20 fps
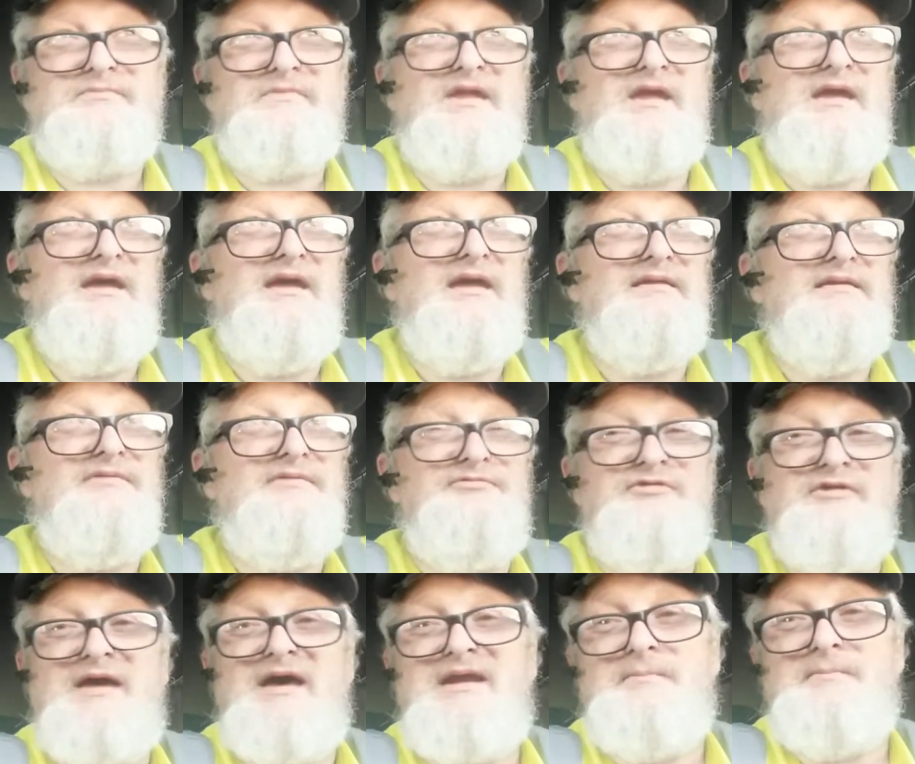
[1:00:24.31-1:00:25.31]
And if
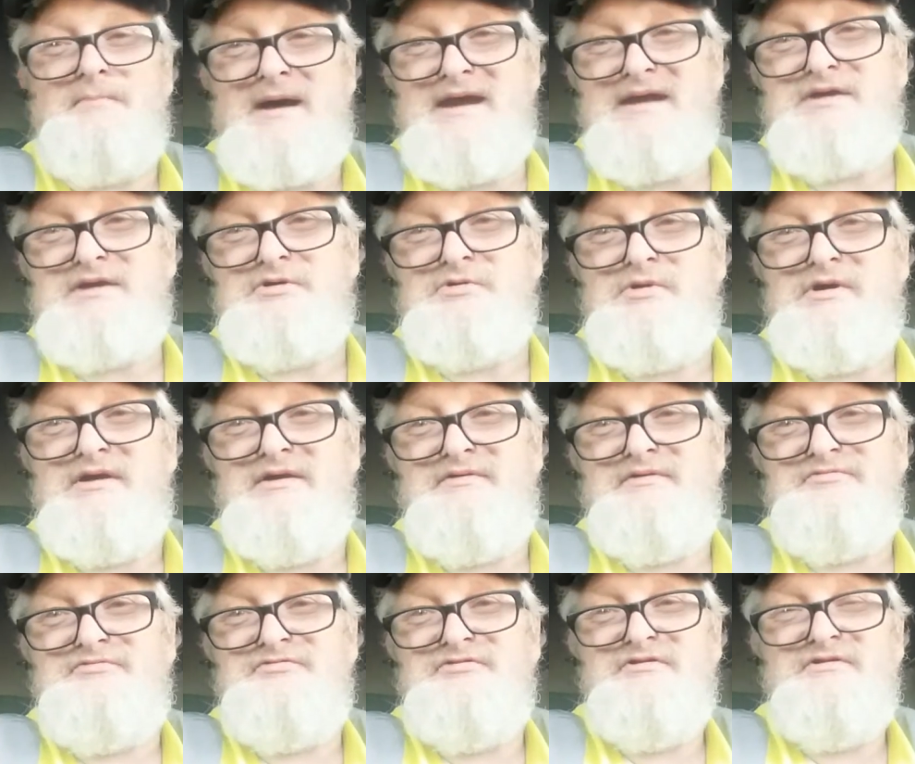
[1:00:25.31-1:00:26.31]
you got a
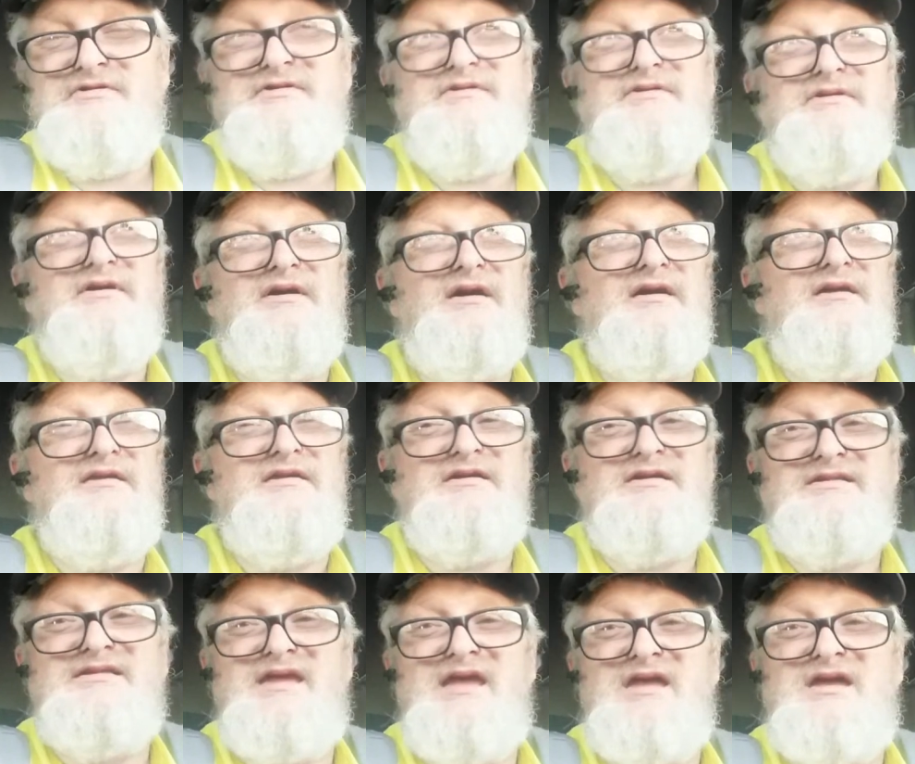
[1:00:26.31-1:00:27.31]
microwave, you
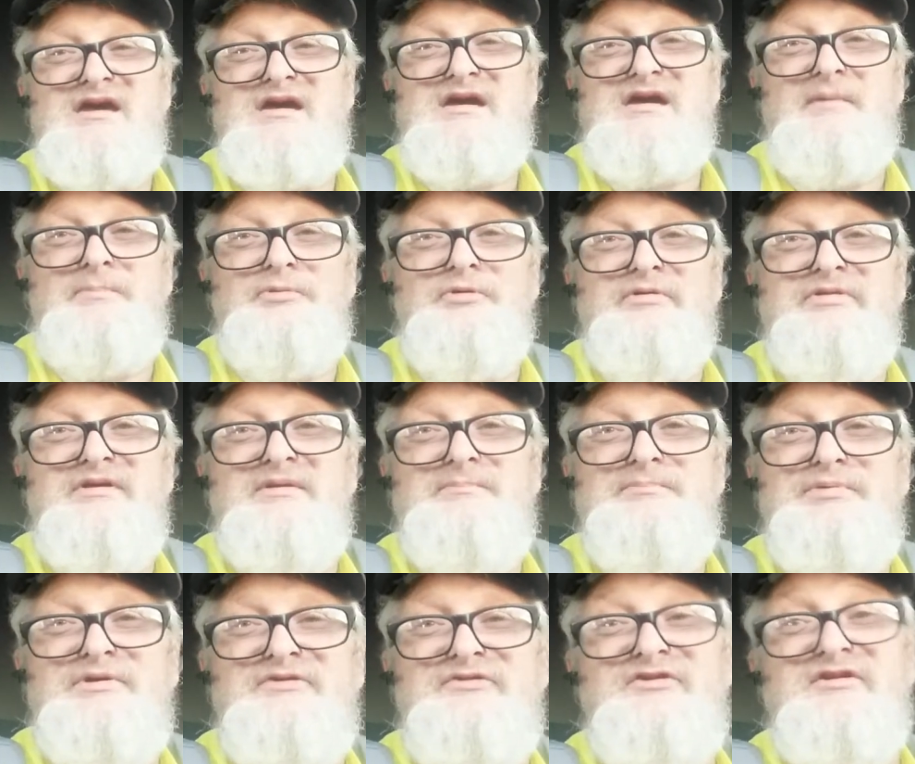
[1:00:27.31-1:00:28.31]
can take a couple of them
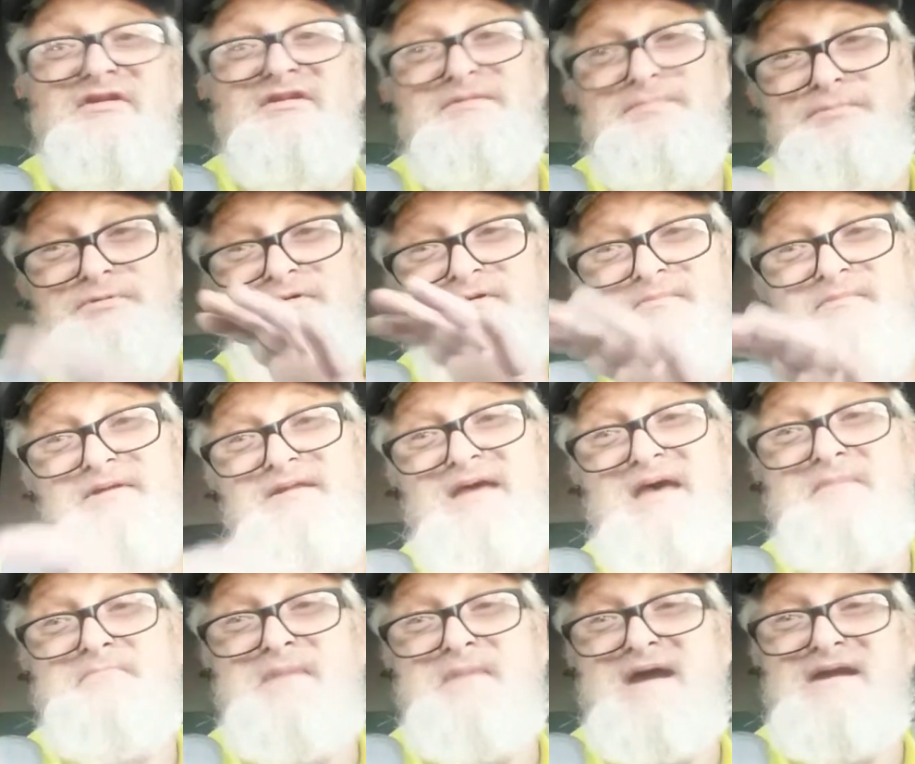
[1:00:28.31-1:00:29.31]
biscuits, put them in
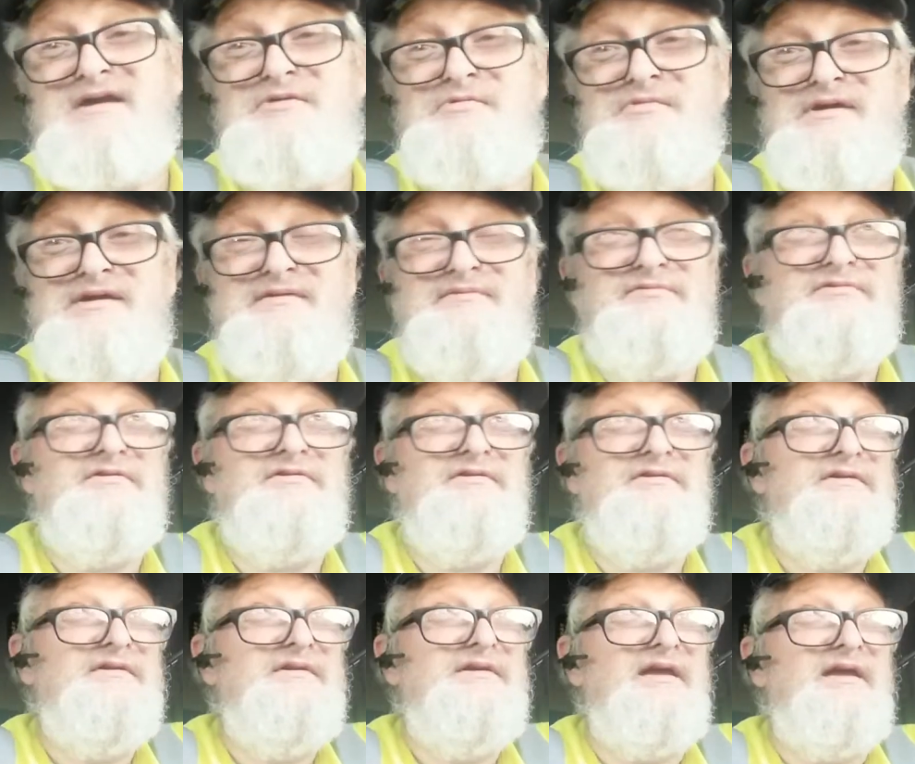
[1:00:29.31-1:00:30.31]
that microwave,
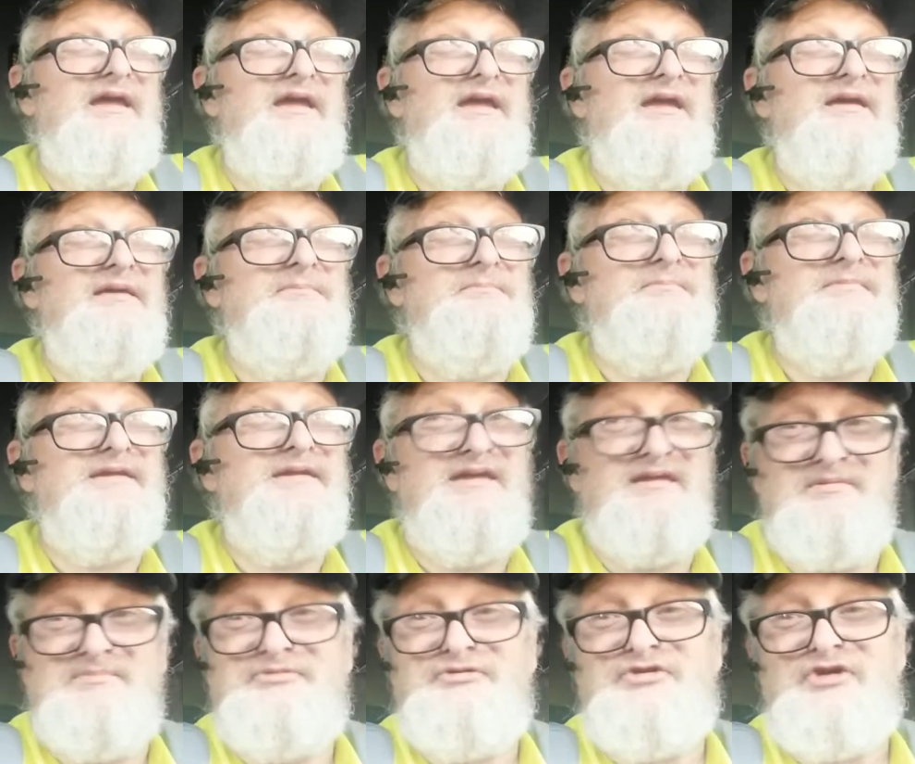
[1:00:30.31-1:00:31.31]
and get
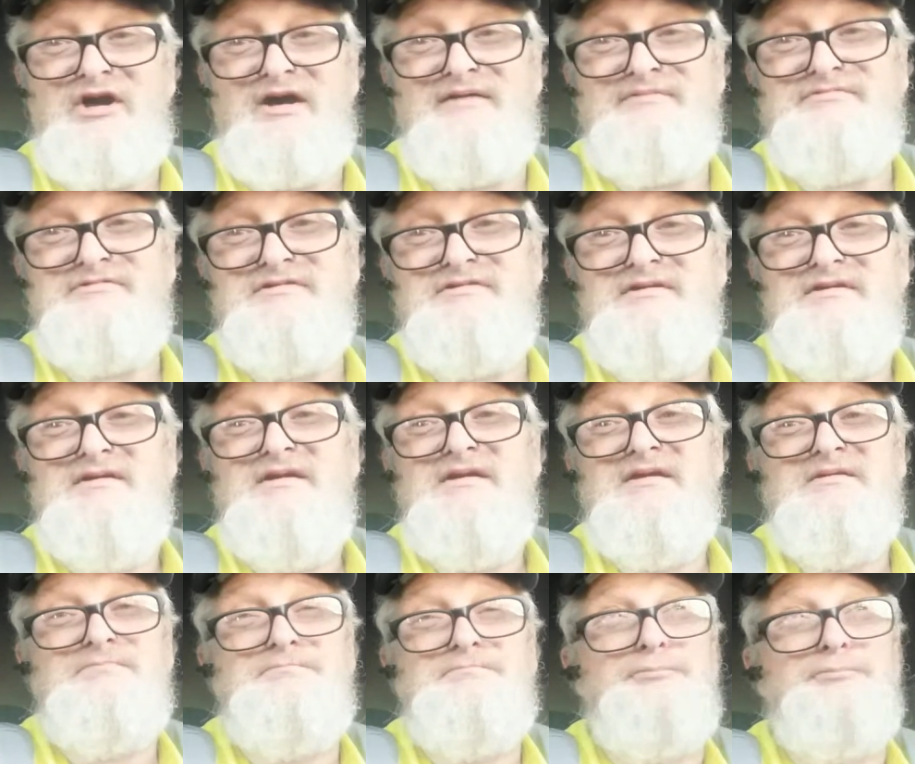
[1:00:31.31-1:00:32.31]
them soft.
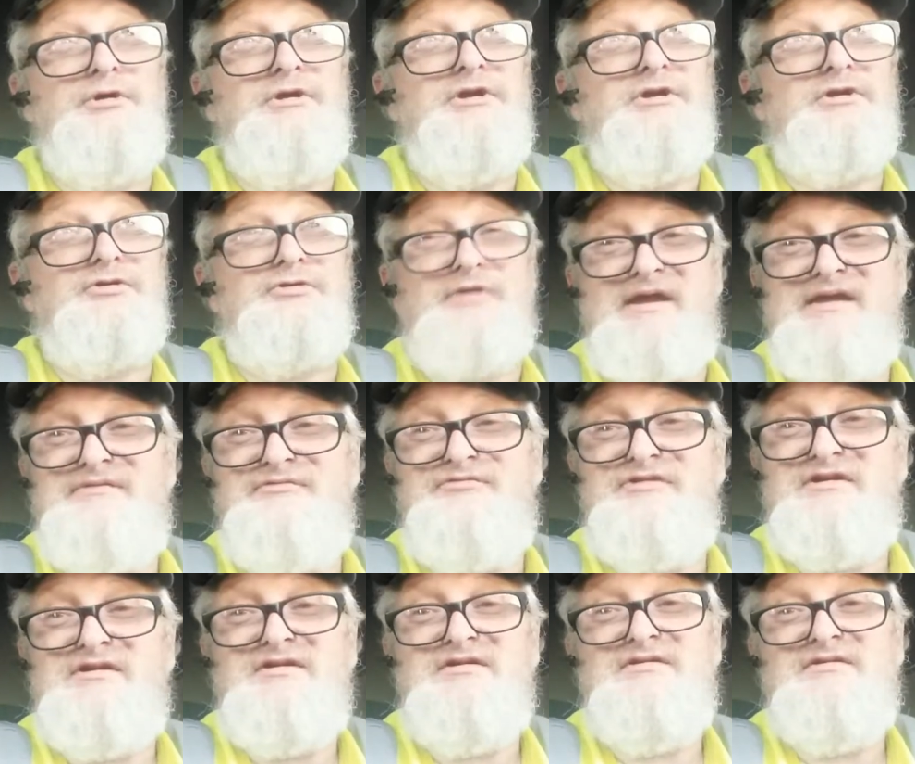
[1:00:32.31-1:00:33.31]
Put your
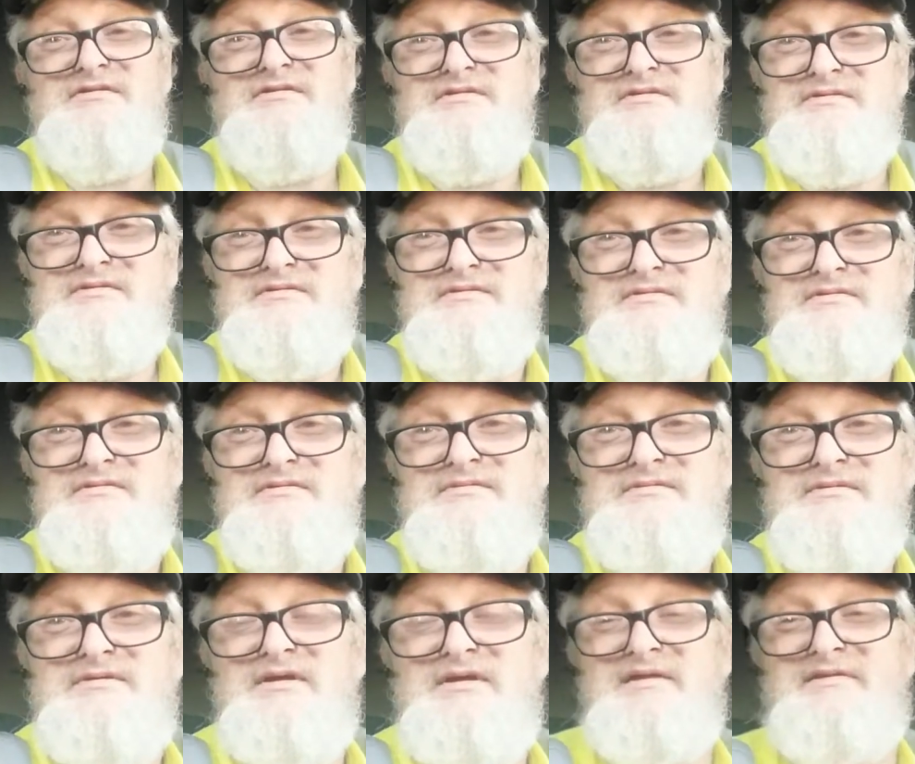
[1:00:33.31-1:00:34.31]
gravy,
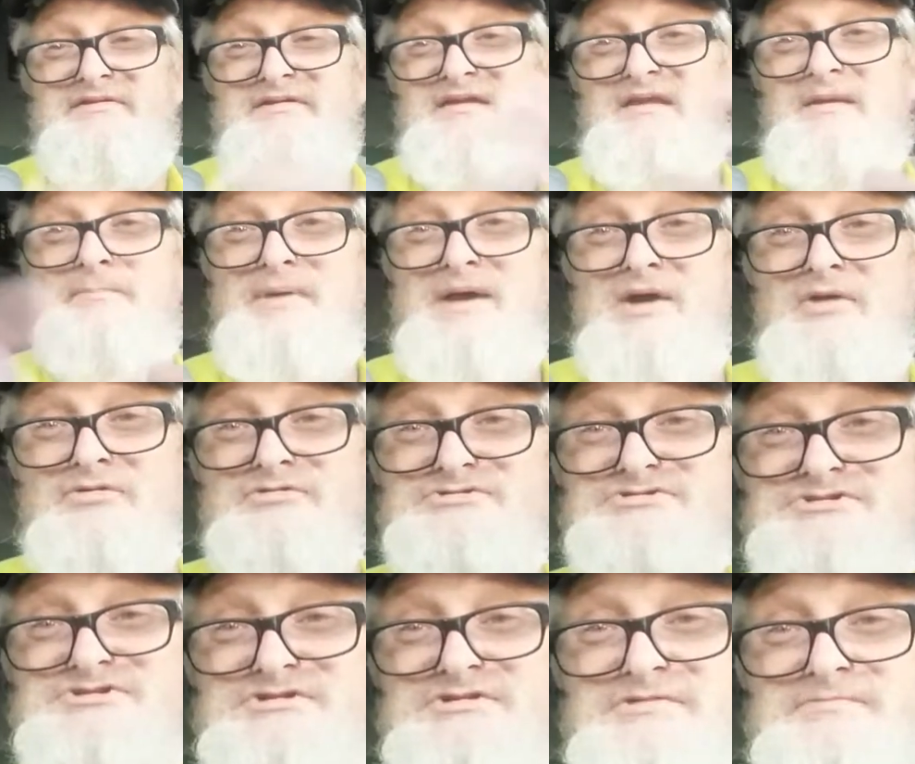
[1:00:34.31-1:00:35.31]
it's in a
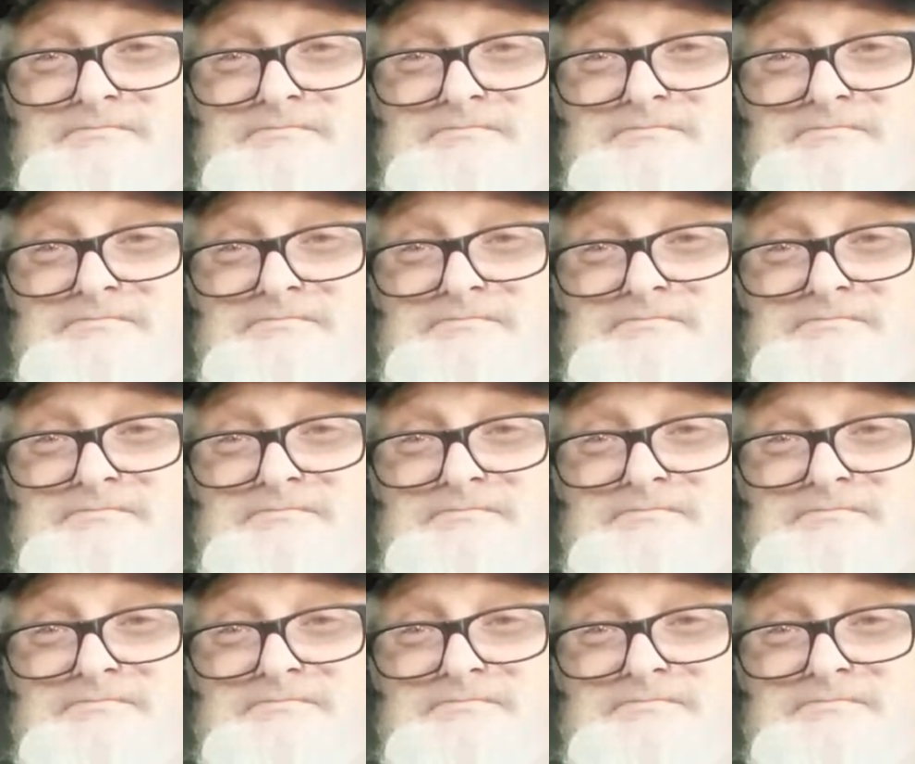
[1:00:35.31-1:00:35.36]
pouch.